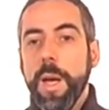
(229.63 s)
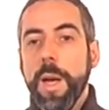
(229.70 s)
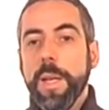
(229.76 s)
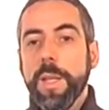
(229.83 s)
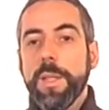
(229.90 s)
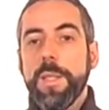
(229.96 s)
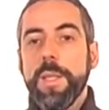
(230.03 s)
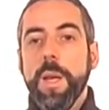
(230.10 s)
An
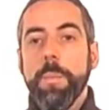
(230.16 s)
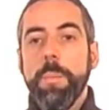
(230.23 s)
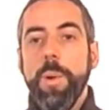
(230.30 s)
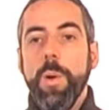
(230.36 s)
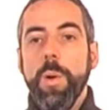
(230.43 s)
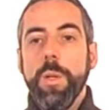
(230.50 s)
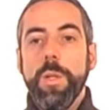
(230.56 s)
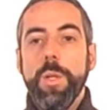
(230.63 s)

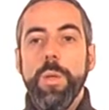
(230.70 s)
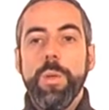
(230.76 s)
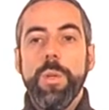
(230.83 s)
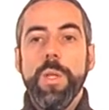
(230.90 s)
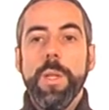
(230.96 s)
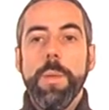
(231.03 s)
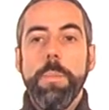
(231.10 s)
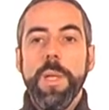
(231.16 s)
example
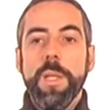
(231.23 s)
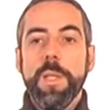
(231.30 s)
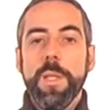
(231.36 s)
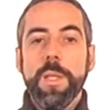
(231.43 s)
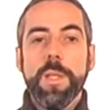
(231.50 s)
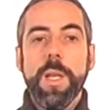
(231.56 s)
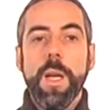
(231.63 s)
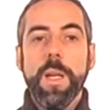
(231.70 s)
using the
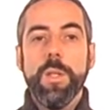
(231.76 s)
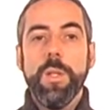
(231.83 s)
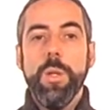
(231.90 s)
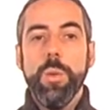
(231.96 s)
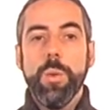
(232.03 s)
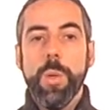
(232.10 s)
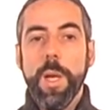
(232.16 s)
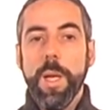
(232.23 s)
business as
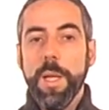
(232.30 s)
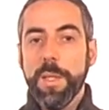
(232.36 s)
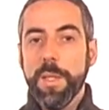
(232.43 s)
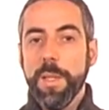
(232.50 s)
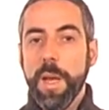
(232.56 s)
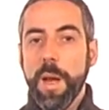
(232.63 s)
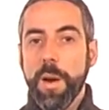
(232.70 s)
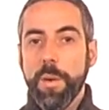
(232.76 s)
usual
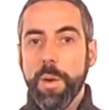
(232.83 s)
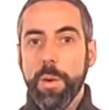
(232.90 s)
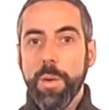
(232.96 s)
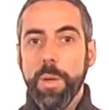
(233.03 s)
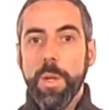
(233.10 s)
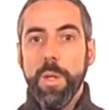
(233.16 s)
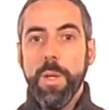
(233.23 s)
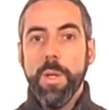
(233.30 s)
scenario
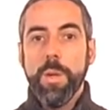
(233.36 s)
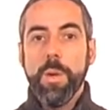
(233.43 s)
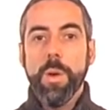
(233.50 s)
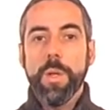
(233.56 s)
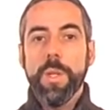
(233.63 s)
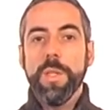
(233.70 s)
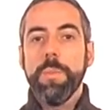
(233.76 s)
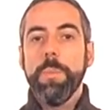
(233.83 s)

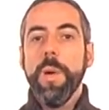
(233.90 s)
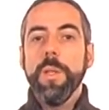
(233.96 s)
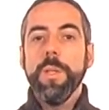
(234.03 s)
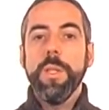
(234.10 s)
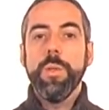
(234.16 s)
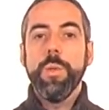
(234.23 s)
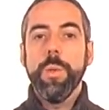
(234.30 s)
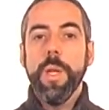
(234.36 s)

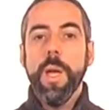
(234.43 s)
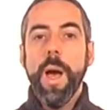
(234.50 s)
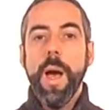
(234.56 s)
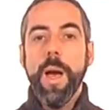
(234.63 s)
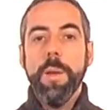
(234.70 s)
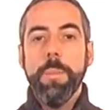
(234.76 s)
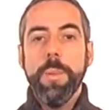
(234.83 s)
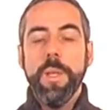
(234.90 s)
corresponding to the
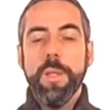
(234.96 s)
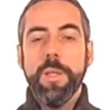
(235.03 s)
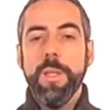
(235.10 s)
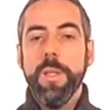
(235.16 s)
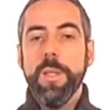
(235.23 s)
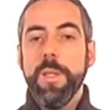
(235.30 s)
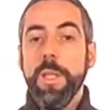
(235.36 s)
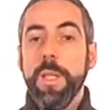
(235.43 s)

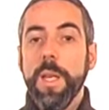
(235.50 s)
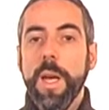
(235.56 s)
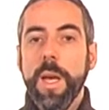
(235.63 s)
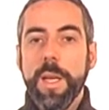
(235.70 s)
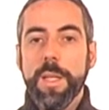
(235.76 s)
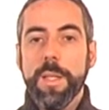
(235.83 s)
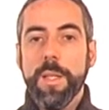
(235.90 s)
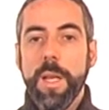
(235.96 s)
IPCC
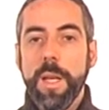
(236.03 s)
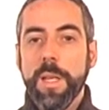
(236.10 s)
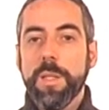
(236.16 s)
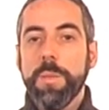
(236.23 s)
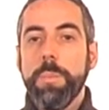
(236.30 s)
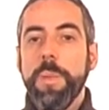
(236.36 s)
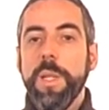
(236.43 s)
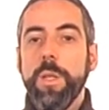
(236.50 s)

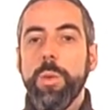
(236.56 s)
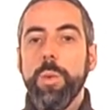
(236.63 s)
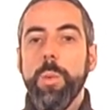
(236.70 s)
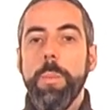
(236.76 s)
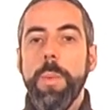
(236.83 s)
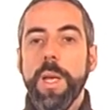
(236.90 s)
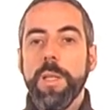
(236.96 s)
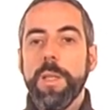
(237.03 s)

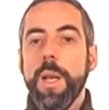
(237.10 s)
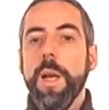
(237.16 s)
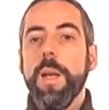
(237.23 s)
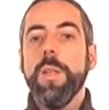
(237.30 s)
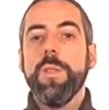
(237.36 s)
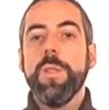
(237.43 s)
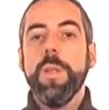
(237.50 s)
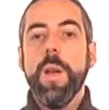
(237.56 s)
SSP2
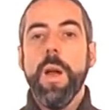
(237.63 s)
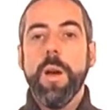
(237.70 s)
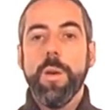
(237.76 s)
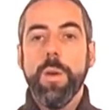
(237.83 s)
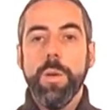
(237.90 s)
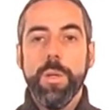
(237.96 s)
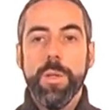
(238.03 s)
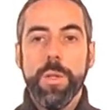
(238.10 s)
baseline
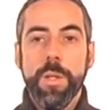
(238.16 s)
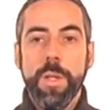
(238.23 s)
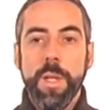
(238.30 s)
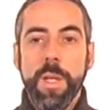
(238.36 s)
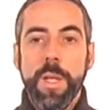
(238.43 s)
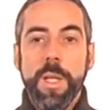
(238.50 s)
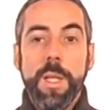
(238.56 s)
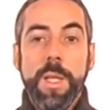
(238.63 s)
scenarios,
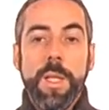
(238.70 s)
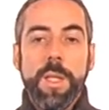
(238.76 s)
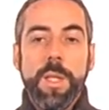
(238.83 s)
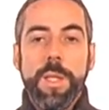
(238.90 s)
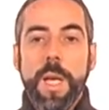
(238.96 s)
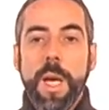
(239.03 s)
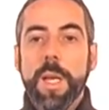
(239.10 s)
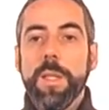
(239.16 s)

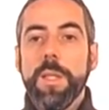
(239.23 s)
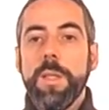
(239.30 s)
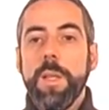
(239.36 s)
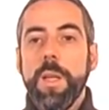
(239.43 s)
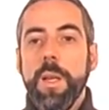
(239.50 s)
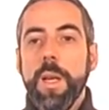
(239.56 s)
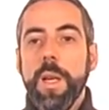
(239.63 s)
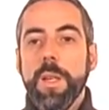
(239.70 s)
just
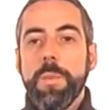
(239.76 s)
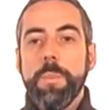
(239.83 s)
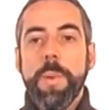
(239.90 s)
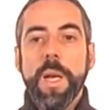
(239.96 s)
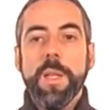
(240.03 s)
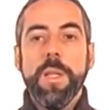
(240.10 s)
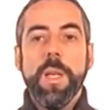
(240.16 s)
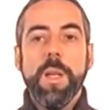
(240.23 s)
expanding